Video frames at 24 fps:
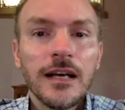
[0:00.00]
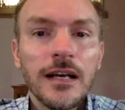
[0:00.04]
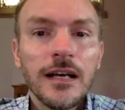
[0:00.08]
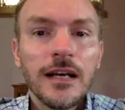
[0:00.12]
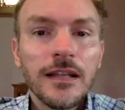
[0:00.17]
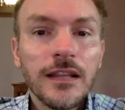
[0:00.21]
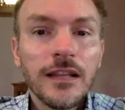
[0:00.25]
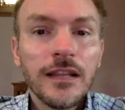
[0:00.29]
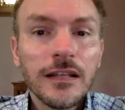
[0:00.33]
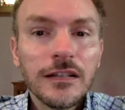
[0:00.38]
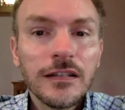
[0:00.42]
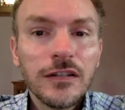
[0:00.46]

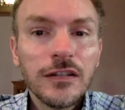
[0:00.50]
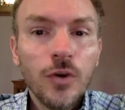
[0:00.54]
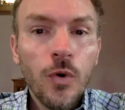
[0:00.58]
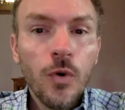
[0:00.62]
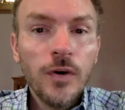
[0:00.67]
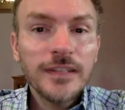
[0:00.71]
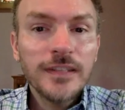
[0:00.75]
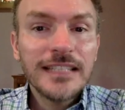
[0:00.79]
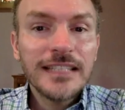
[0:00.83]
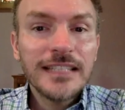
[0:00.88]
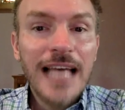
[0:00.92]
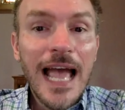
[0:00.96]
The
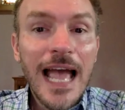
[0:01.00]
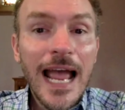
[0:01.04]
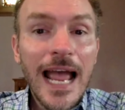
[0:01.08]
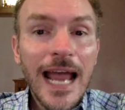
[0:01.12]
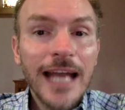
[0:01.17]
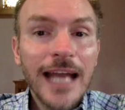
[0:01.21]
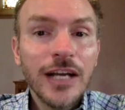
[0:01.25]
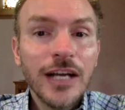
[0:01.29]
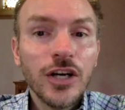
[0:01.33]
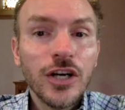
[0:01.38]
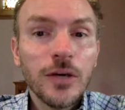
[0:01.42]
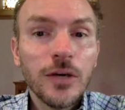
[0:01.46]
Lord's
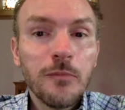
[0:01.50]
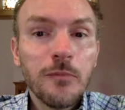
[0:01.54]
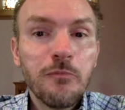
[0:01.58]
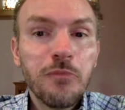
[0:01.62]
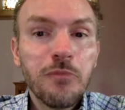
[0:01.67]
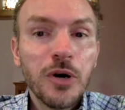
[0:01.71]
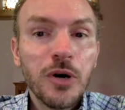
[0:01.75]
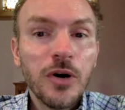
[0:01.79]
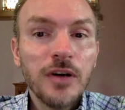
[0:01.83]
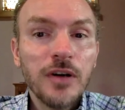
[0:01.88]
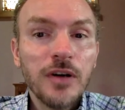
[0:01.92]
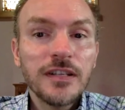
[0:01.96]
anger
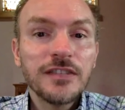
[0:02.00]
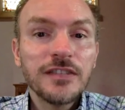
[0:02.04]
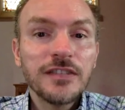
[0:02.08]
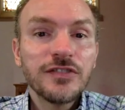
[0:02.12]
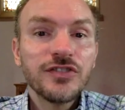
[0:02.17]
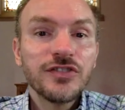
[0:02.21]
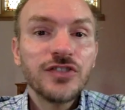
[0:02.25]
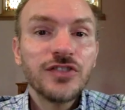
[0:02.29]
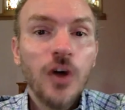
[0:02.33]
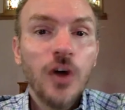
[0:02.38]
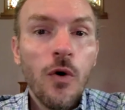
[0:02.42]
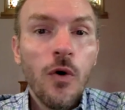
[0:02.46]
burned
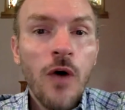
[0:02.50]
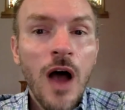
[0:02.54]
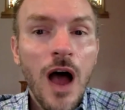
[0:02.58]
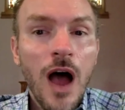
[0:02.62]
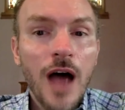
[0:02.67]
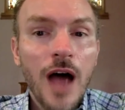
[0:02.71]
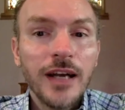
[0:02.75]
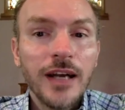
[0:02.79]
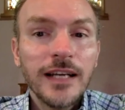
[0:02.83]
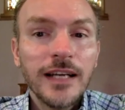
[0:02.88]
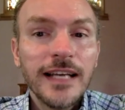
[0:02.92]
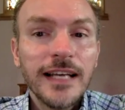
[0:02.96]
so
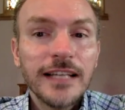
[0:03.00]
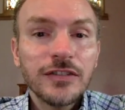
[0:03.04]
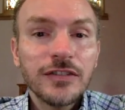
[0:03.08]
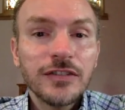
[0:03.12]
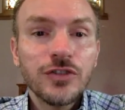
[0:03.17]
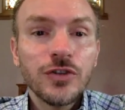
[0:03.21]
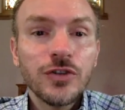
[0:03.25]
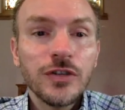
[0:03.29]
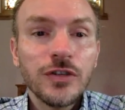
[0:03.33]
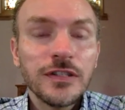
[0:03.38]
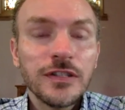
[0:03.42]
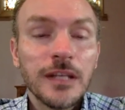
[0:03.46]
hot
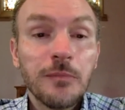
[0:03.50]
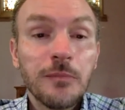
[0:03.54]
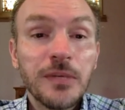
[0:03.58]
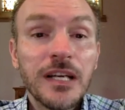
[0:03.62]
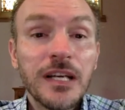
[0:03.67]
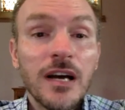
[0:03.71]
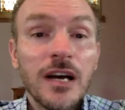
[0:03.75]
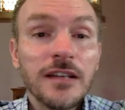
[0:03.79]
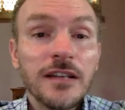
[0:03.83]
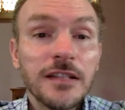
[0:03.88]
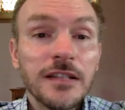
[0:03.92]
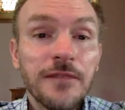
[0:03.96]
against Uzzah
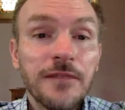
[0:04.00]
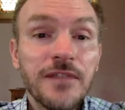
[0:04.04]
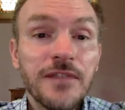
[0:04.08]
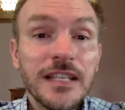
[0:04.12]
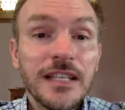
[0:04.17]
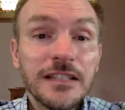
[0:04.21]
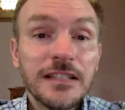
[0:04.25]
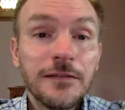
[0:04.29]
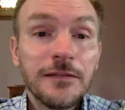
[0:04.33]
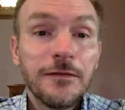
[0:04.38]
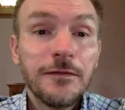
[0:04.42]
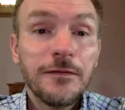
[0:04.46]
because of
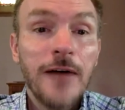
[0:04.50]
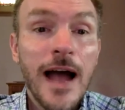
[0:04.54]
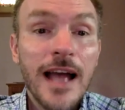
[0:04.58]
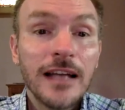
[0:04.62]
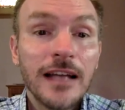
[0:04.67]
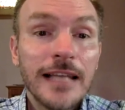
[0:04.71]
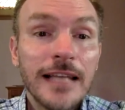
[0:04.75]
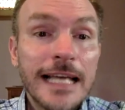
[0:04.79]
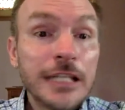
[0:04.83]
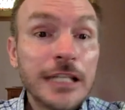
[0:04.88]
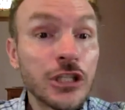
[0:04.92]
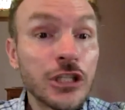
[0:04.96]
this
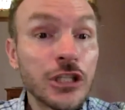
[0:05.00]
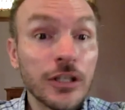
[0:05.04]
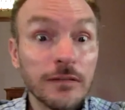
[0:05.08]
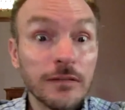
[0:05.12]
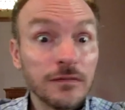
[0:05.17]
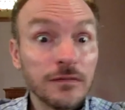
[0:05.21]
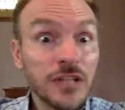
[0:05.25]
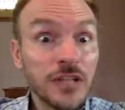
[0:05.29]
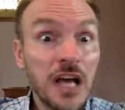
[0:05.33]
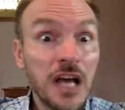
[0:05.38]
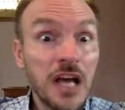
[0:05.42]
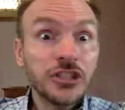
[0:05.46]
violation,
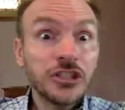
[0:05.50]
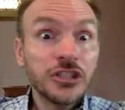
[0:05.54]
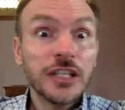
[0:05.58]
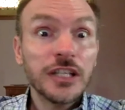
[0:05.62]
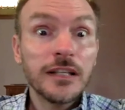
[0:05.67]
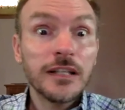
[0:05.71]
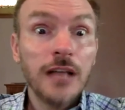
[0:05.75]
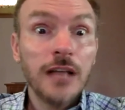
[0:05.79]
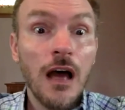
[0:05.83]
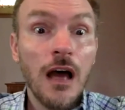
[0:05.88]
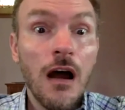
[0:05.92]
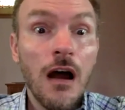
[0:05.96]

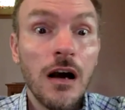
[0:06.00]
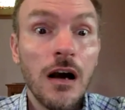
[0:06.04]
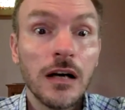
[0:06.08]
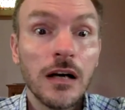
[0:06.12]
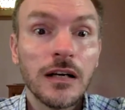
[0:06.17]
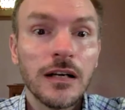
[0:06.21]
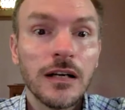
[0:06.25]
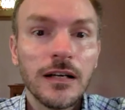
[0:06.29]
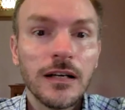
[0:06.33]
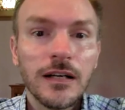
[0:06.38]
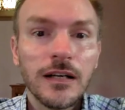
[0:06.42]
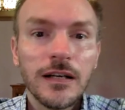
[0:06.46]
touching the ark,
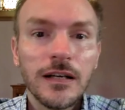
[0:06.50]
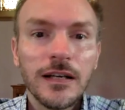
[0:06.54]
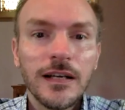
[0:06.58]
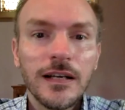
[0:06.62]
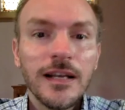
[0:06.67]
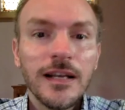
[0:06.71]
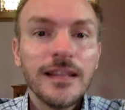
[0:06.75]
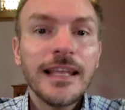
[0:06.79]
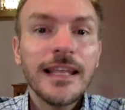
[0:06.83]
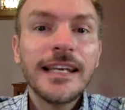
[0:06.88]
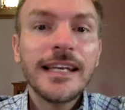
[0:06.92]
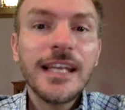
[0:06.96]

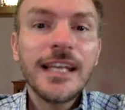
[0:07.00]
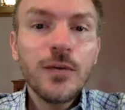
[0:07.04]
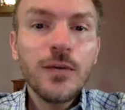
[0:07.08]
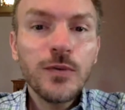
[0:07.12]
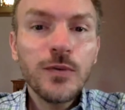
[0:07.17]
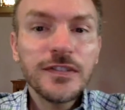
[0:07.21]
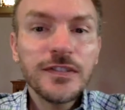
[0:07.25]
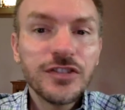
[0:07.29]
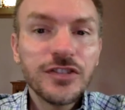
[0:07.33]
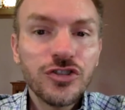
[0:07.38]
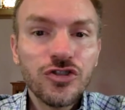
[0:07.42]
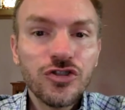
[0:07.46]
that he
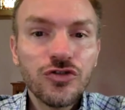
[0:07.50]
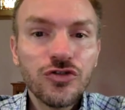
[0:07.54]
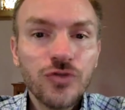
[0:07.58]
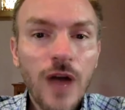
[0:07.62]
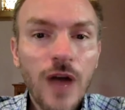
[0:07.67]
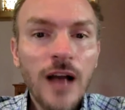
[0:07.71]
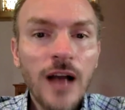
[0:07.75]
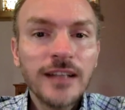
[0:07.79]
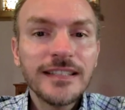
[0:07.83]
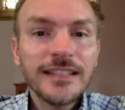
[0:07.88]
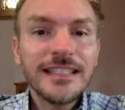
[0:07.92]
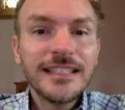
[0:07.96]
was
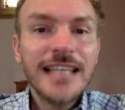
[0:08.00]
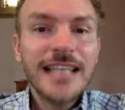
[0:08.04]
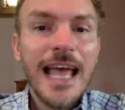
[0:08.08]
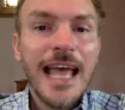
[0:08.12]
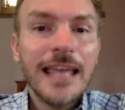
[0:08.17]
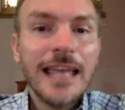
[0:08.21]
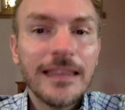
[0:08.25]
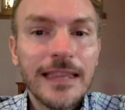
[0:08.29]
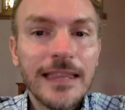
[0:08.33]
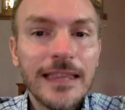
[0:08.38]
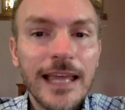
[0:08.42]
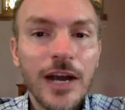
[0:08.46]
struck
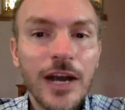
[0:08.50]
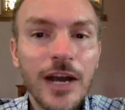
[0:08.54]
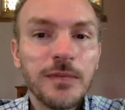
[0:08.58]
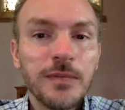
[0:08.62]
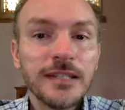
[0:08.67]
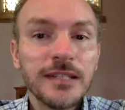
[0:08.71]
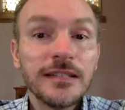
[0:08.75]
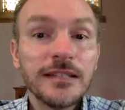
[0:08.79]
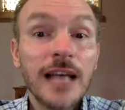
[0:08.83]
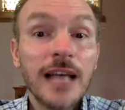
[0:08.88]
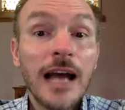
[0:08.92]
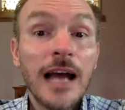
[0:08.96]
dead there
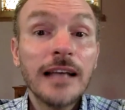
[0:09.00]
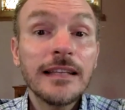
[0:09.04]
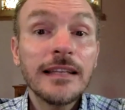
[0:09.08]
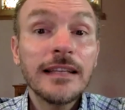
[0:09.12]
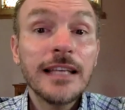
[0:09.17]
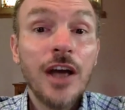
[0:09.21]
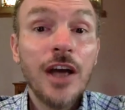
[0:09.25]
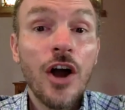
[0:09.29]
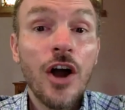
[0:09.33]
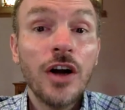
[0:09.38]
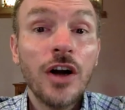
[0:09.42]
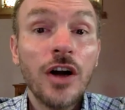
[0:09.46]
beside
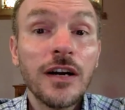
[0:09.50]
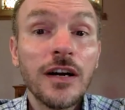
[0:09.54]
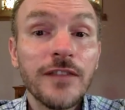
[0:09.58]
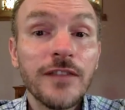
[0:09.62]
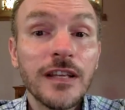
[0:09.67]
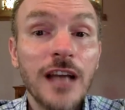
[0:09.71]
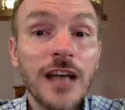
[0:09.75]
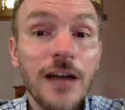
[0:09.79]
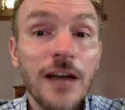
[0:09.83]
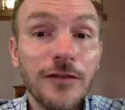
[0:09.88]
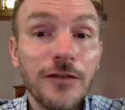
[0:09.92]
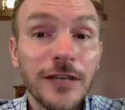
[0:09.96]
the Ark of the
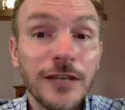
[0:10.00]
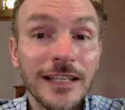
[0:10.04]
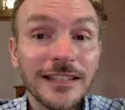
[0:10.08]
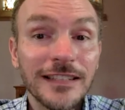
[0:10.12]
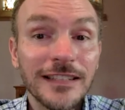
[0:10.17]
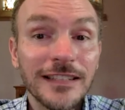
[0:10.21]
Covenant.